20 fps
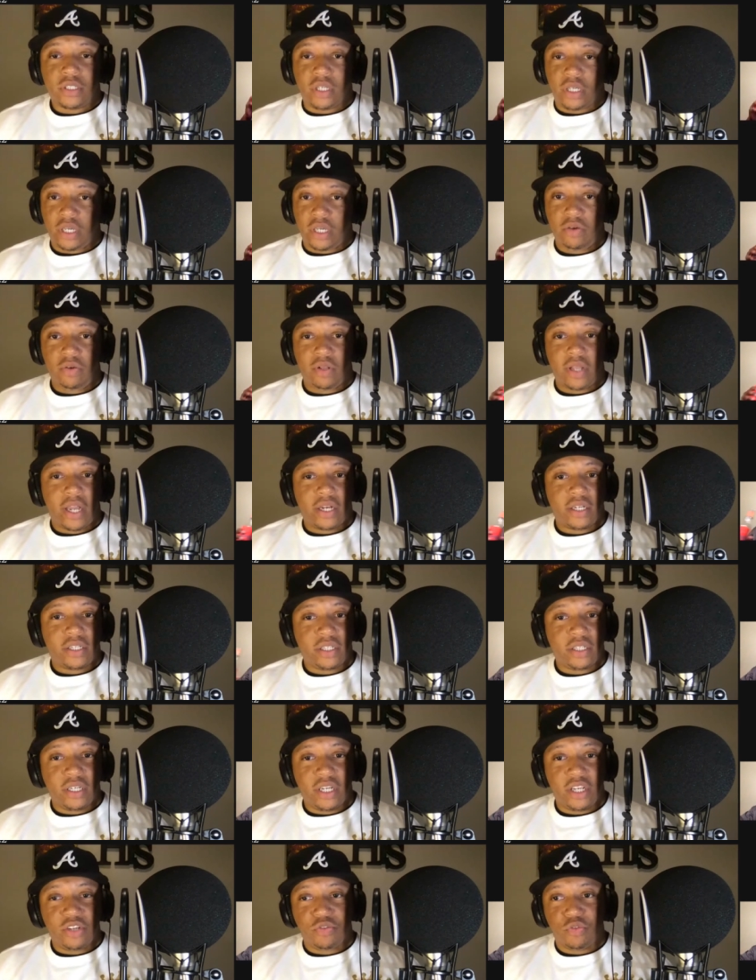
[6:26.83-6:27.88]
"He was like,
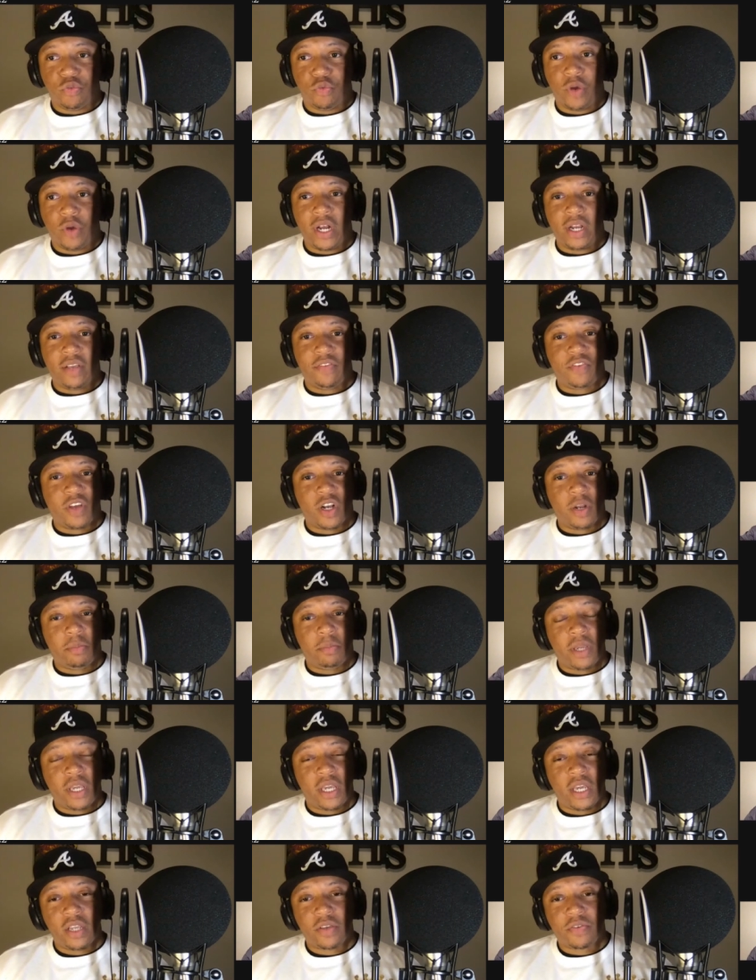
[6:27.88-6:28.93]
shit, this really finna
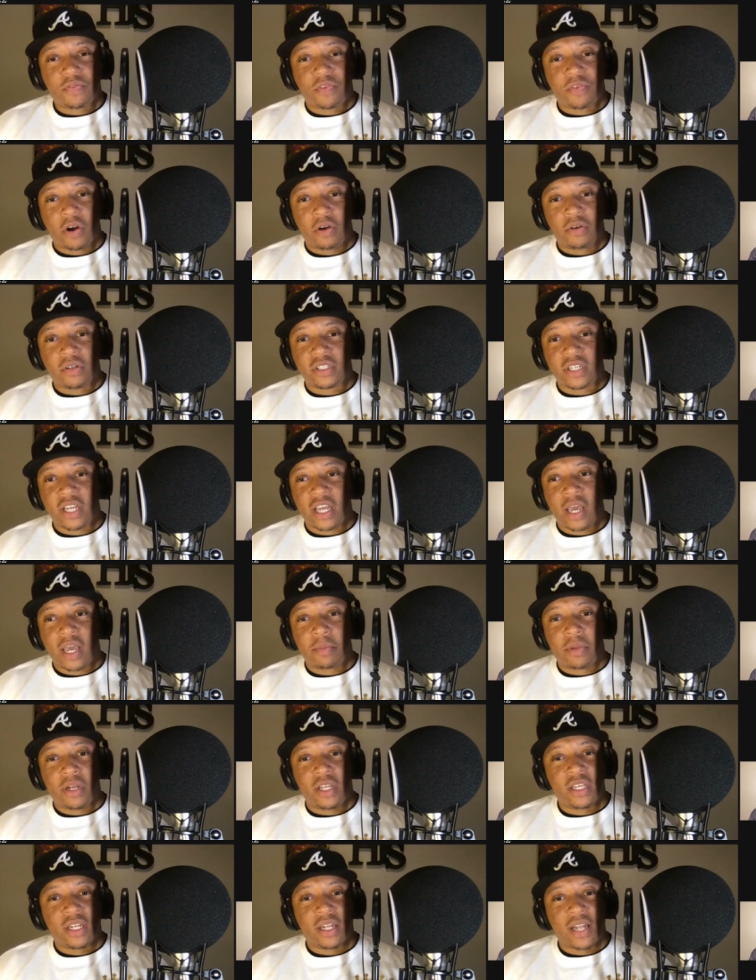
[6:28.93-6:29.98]
be his first time
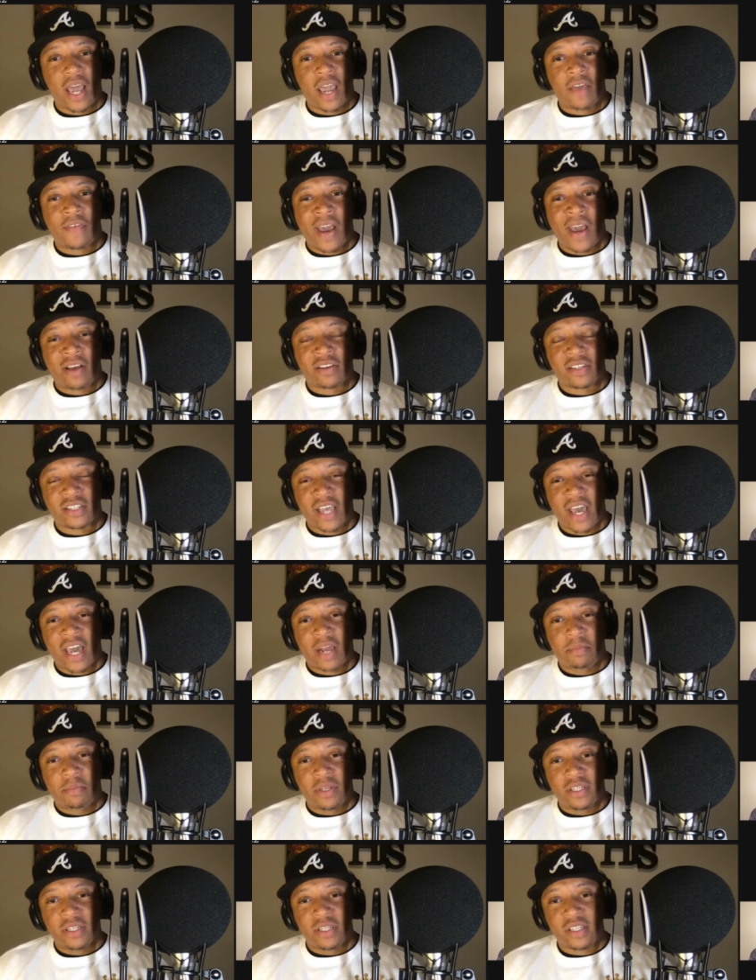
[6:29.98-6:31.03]
in his life outside of
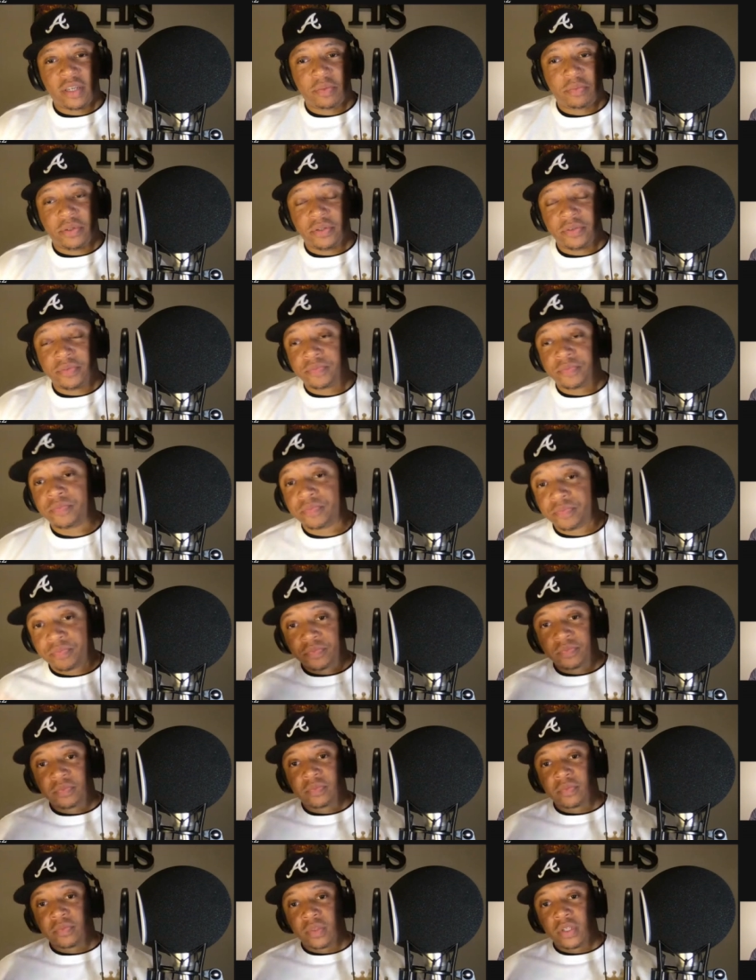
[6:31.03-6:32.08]
Mississippi."
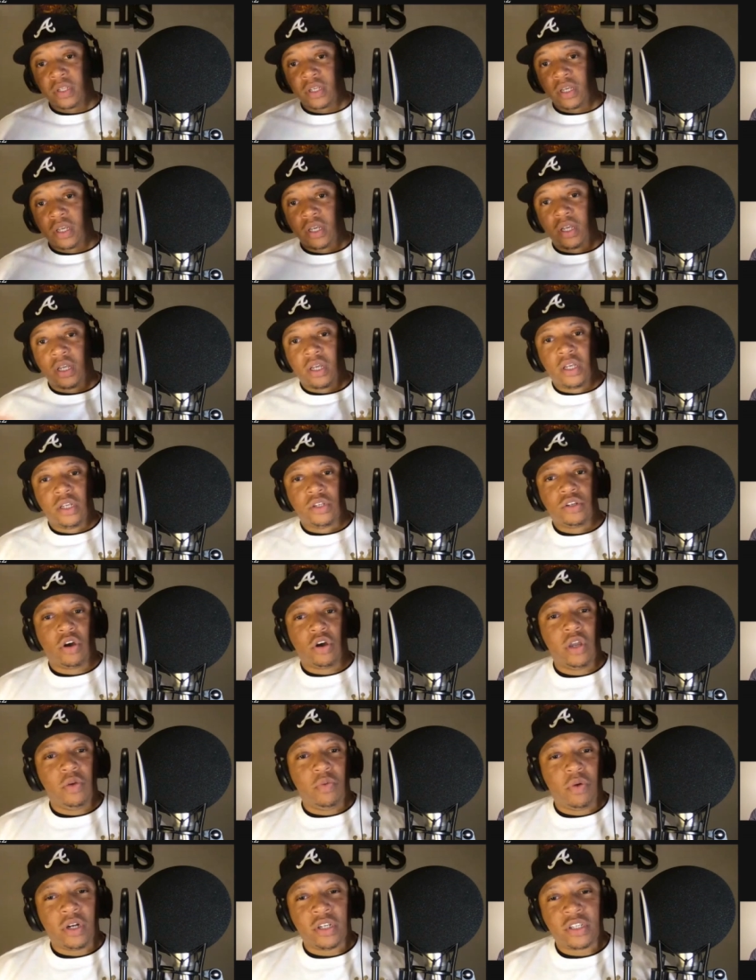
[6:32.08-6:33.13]
So
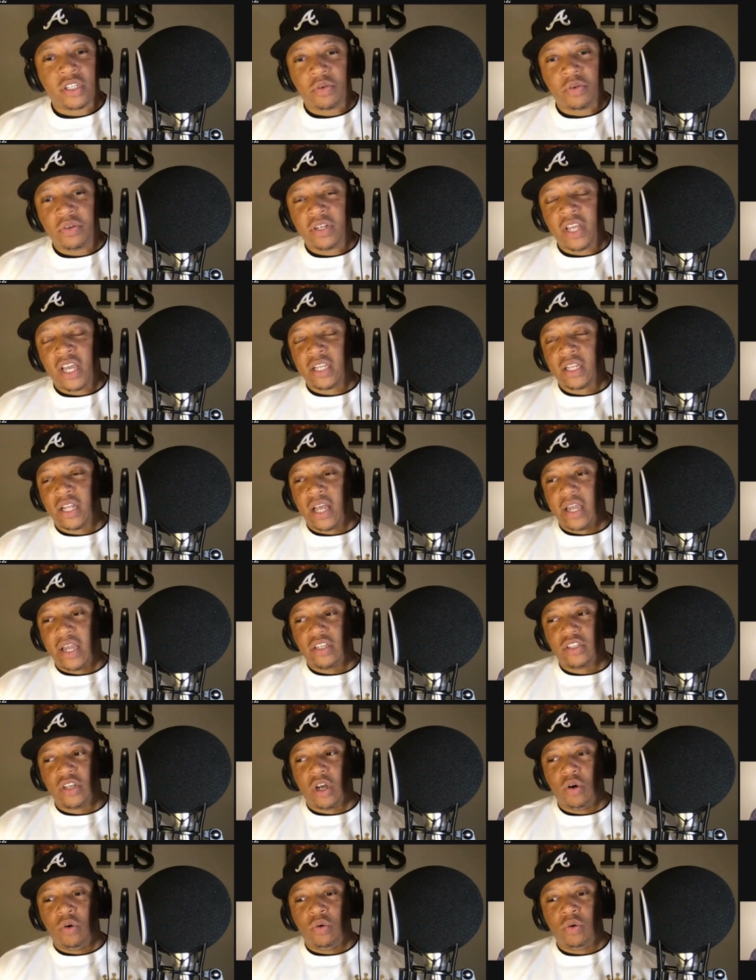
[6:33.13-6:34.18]
he want to see what that's like.
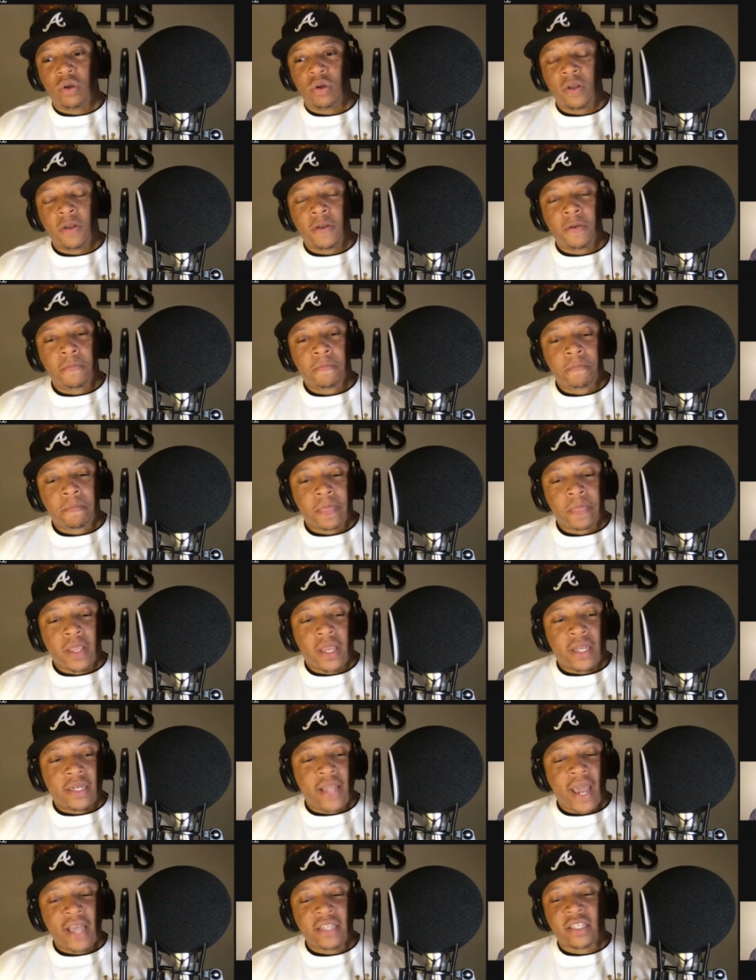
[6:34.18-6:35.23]
So
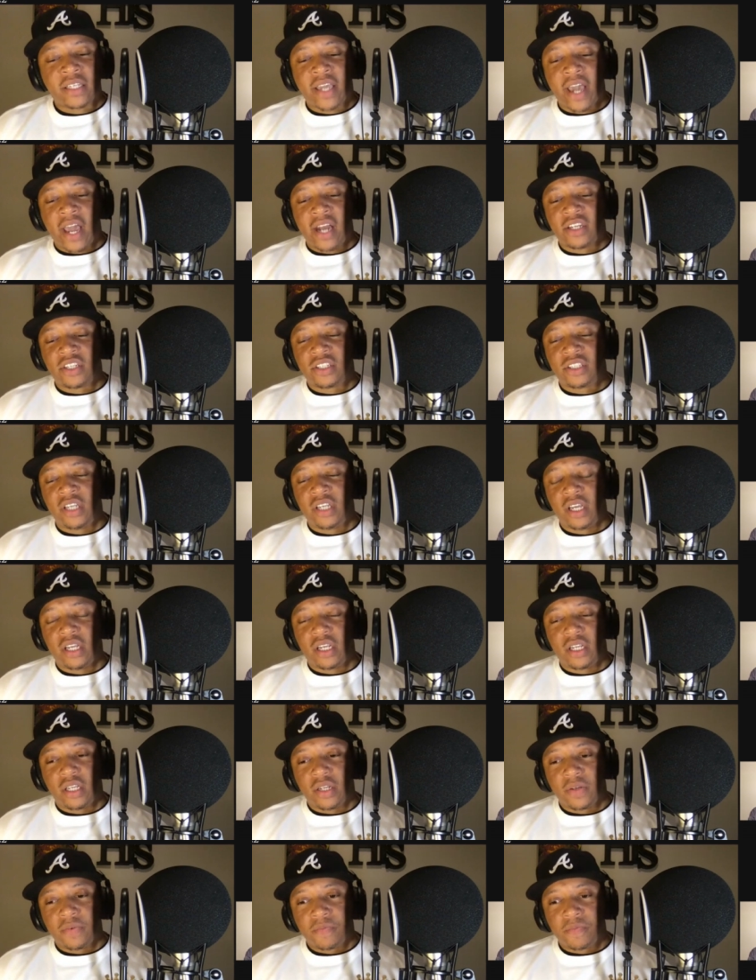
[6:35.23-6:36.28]
that's the kind of shit
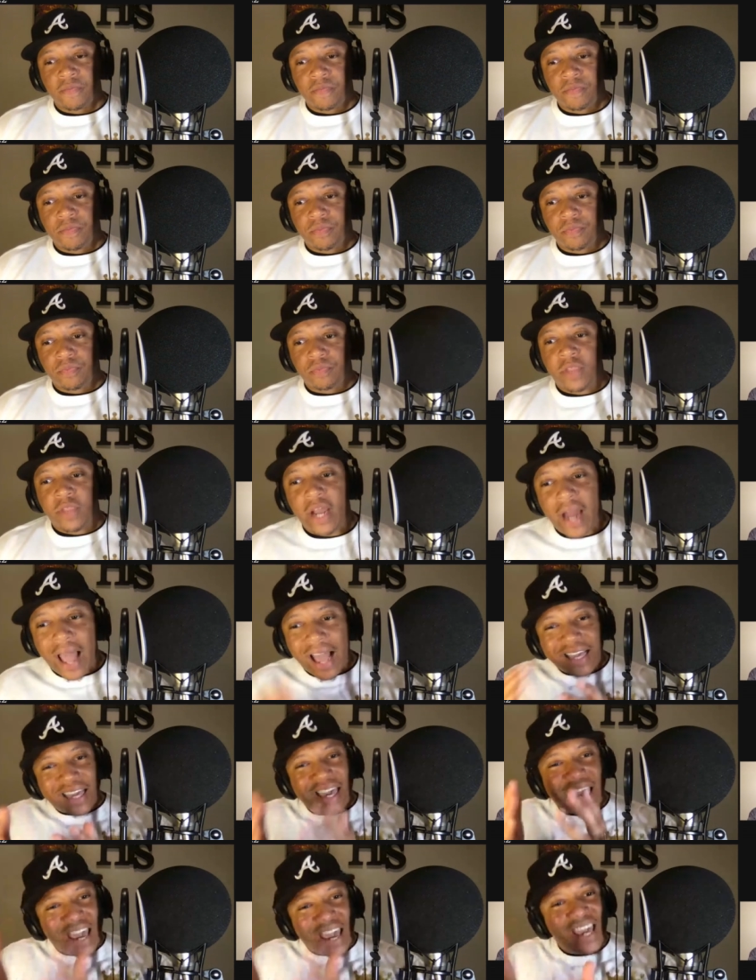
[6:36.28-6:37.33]
that I
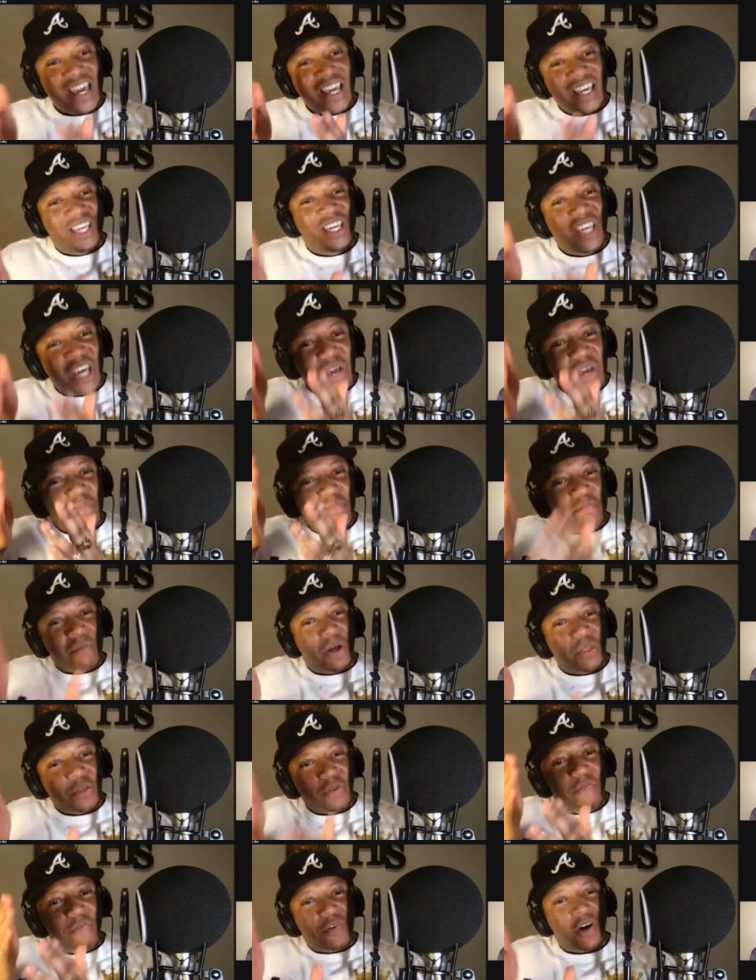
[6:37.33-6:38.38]
can't get
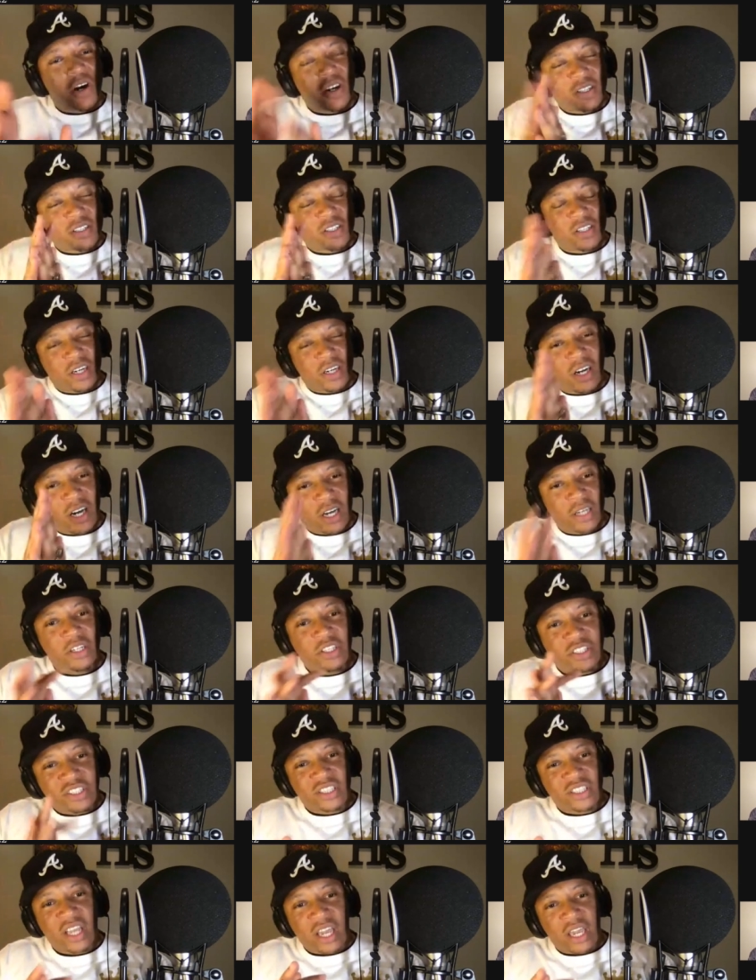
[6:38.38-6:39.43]
motherfuckers to
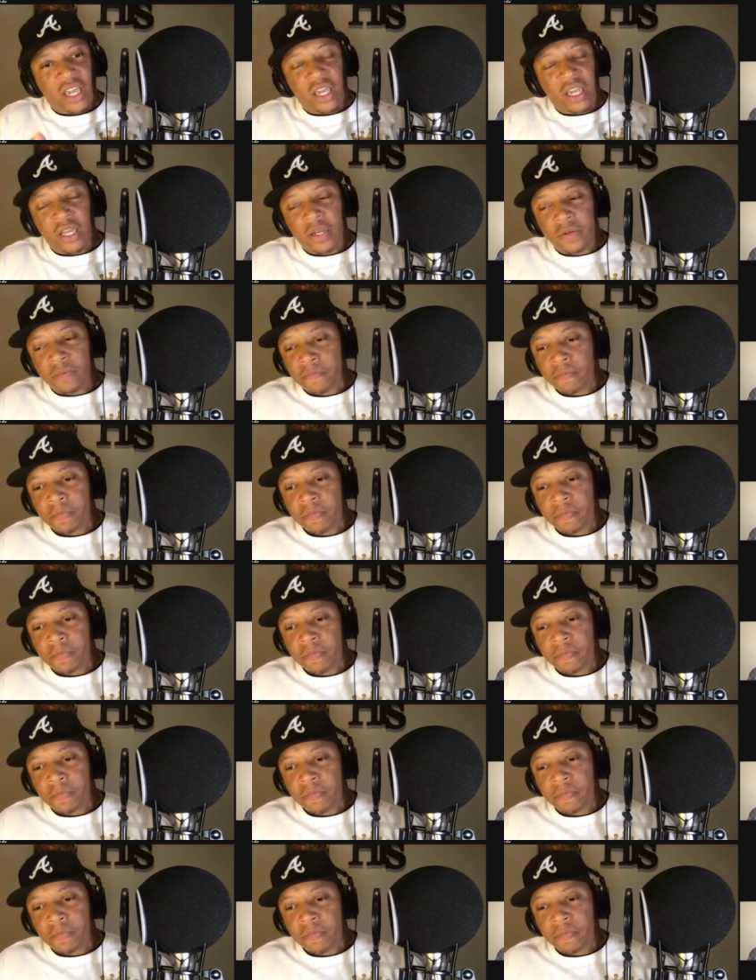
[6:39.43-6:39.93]
understand.